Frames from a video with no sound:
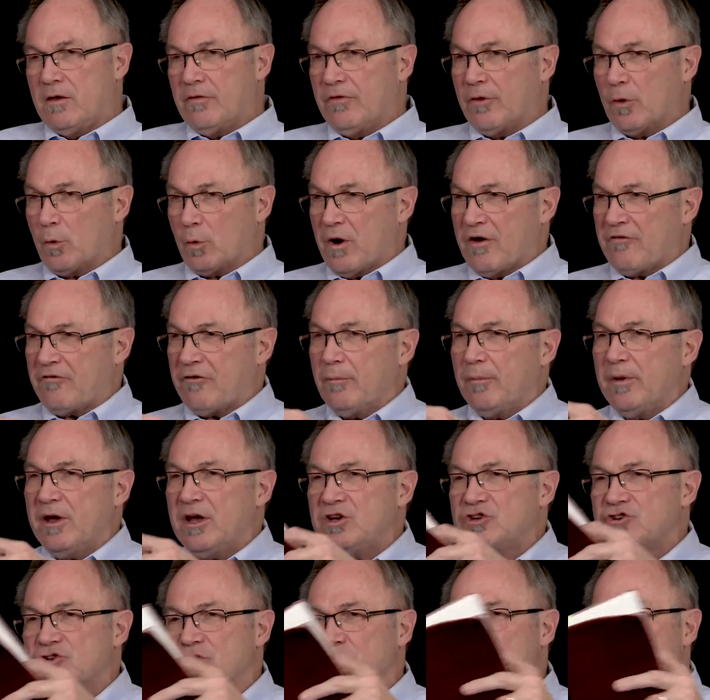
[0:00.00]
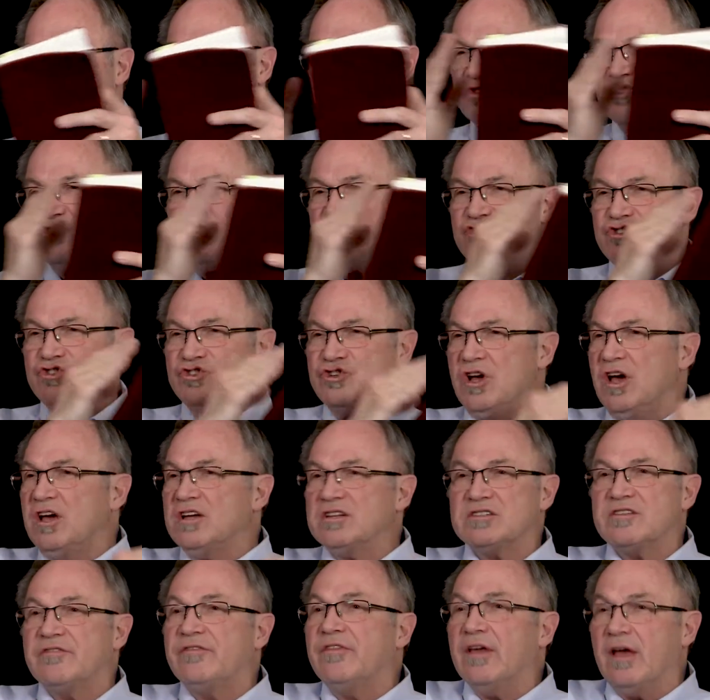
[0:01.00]
The Reformation was
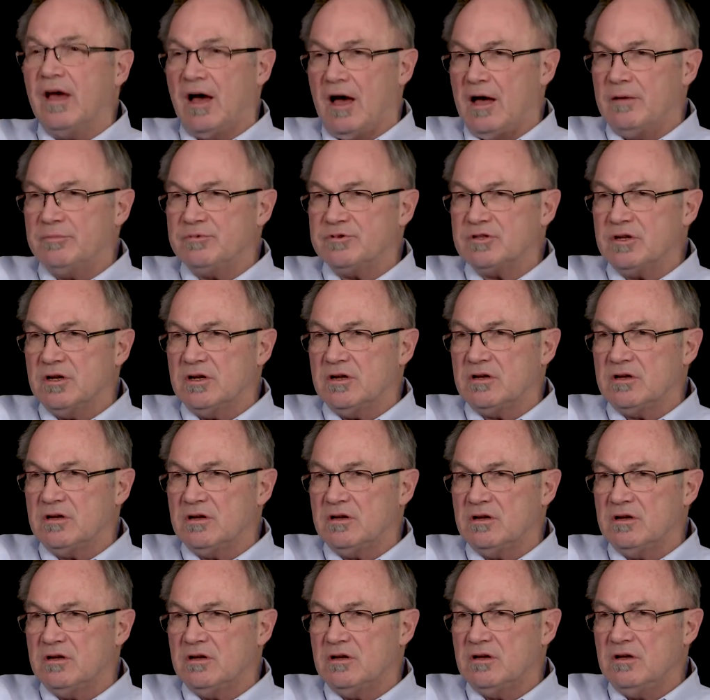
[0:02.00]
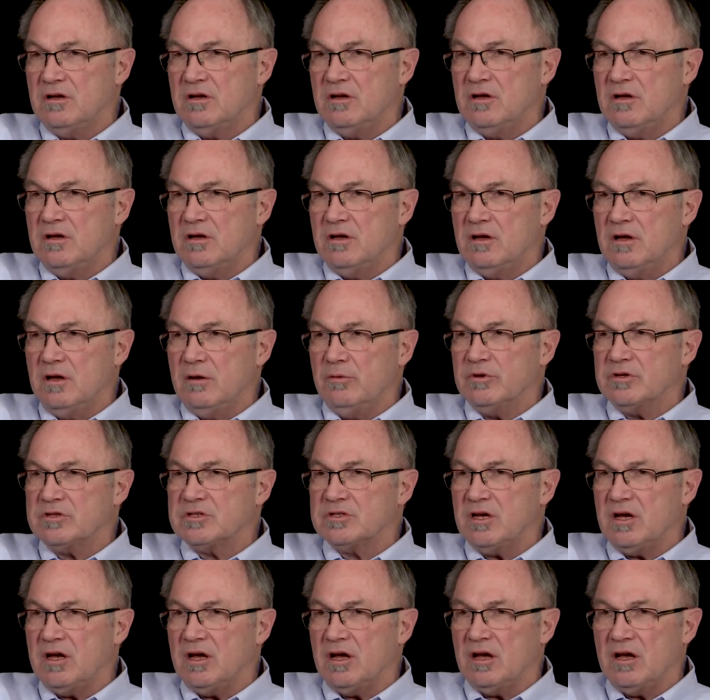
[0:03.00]
just the opposite. It
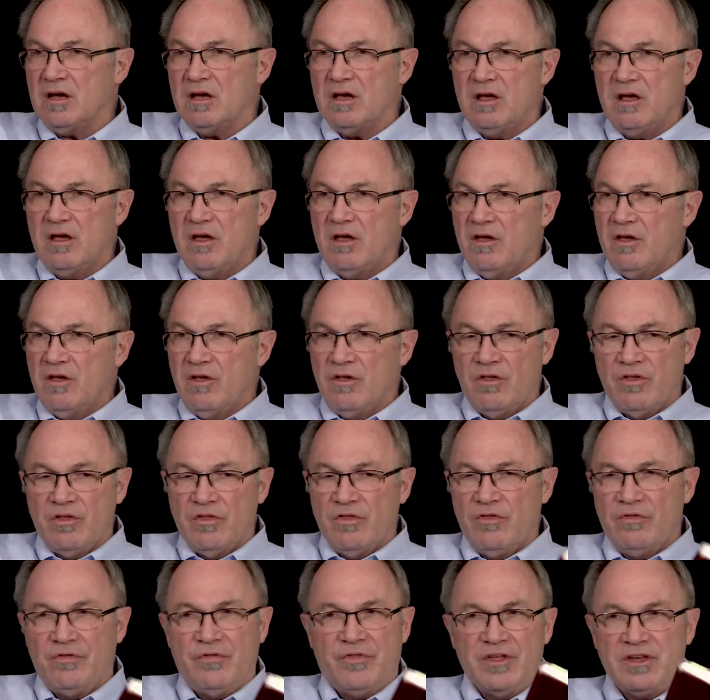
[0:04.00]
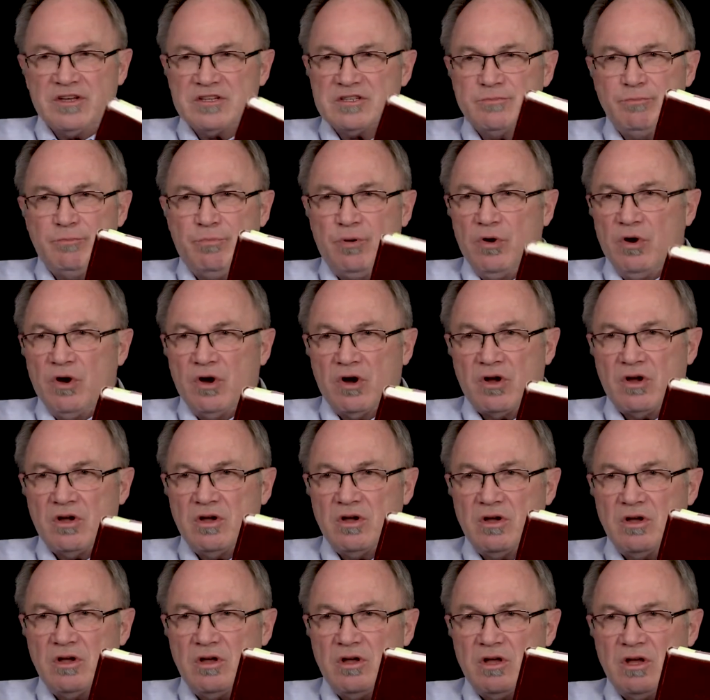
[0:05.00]
was saying, this
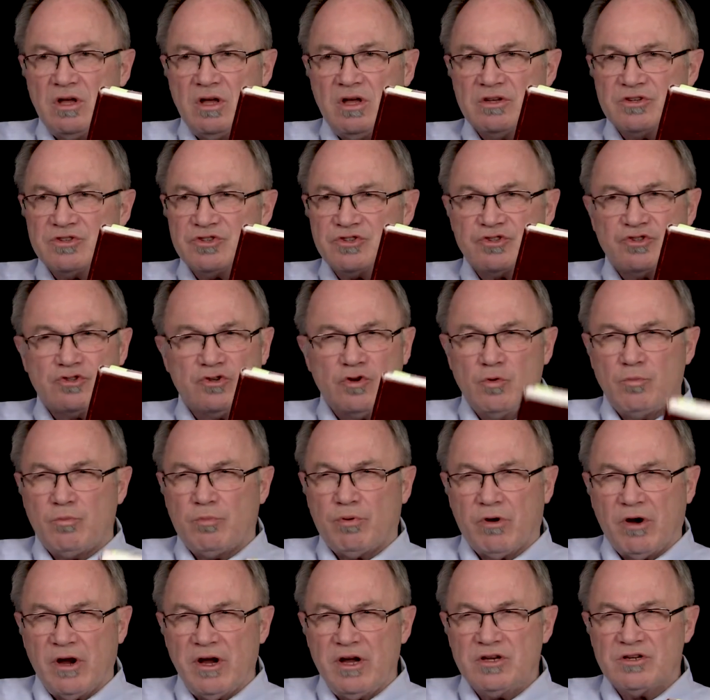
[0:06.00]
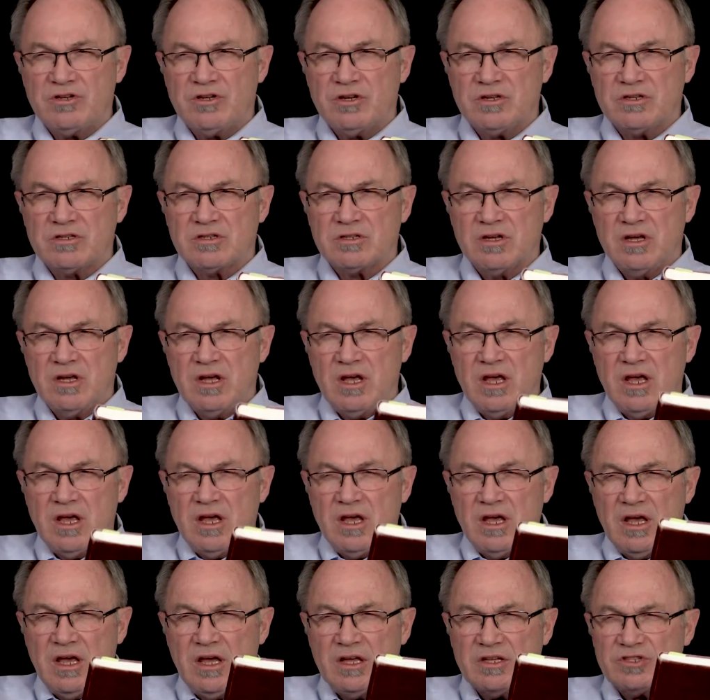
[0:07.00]
book is so precious.
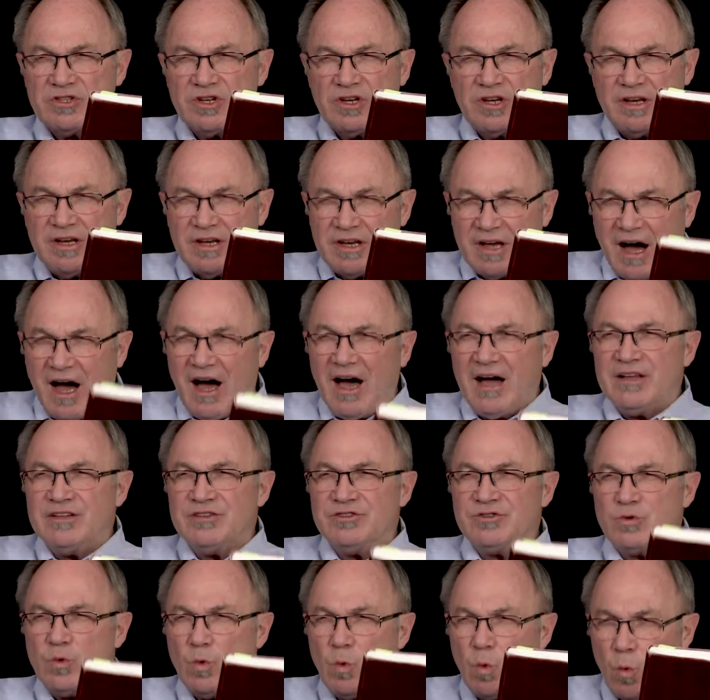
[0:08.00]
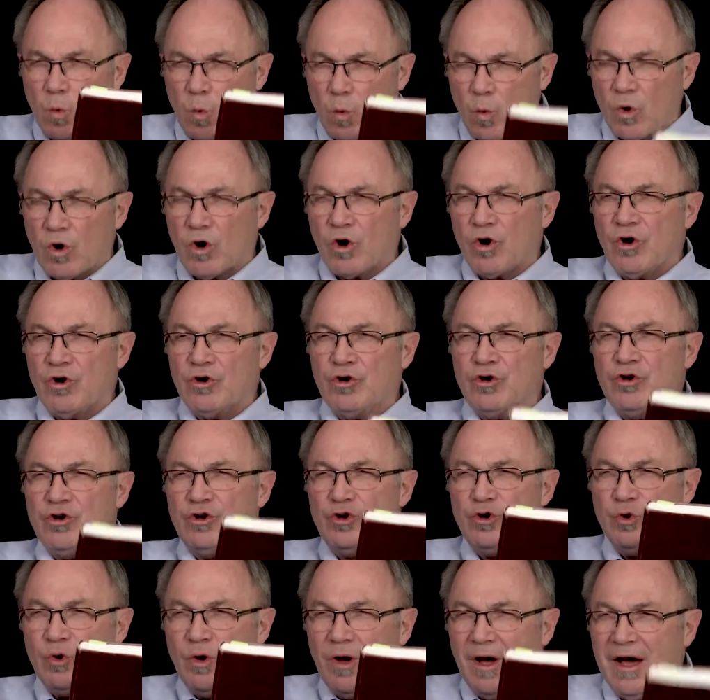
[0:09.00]
It's God's
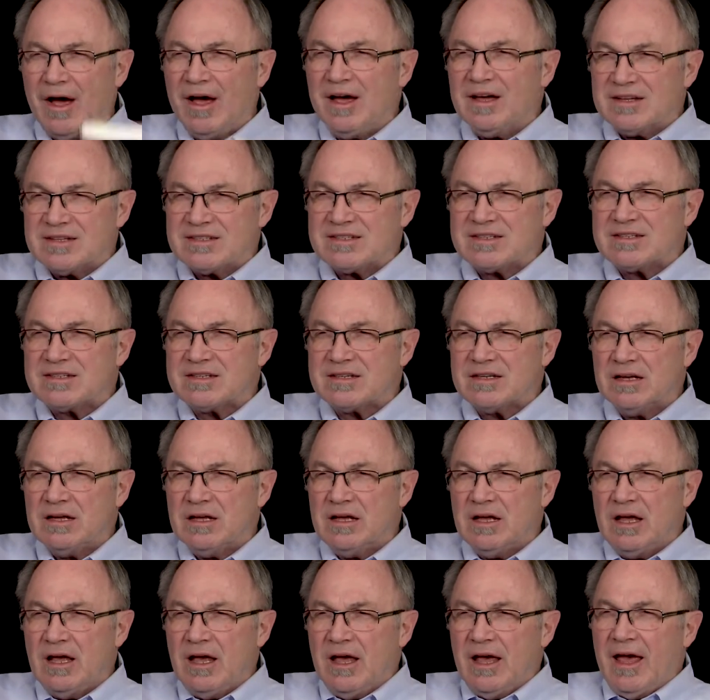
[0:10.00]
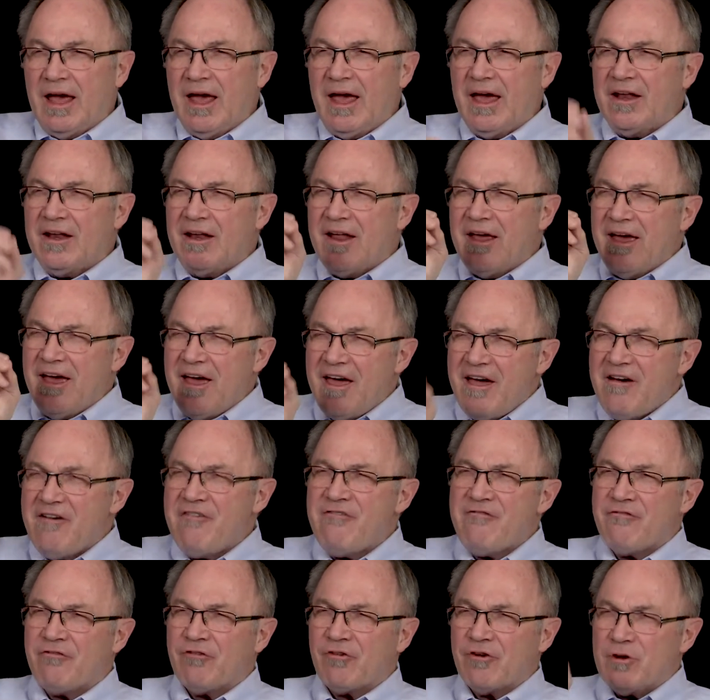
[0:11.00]
word to us, and
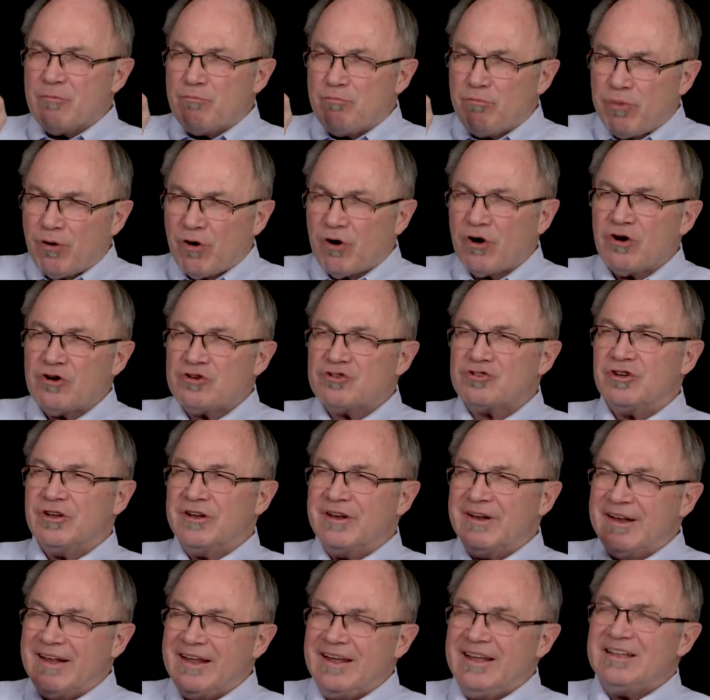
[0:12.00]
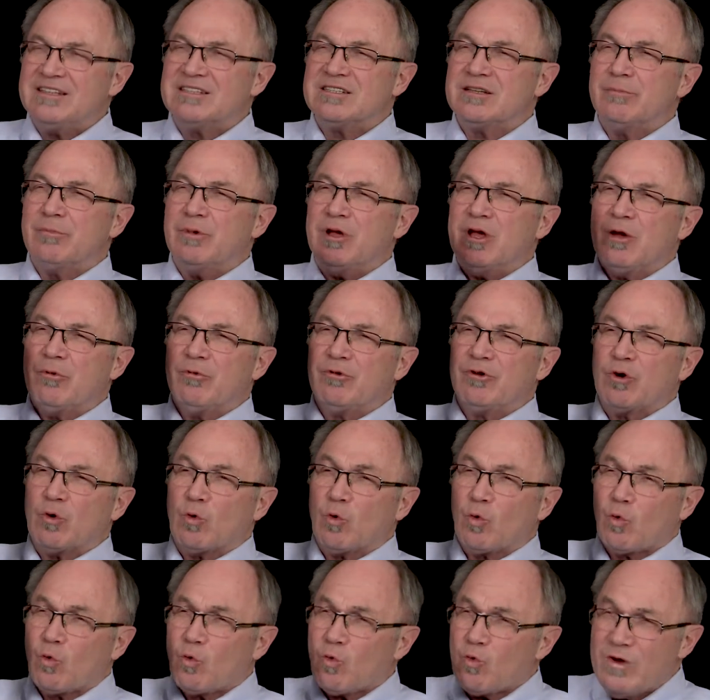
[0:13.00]
every person needs to be able to
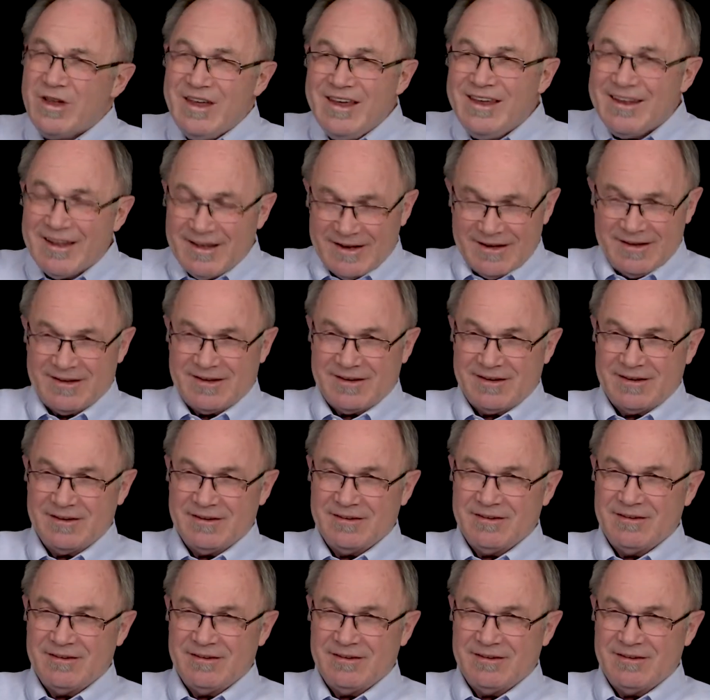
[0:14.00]
read it.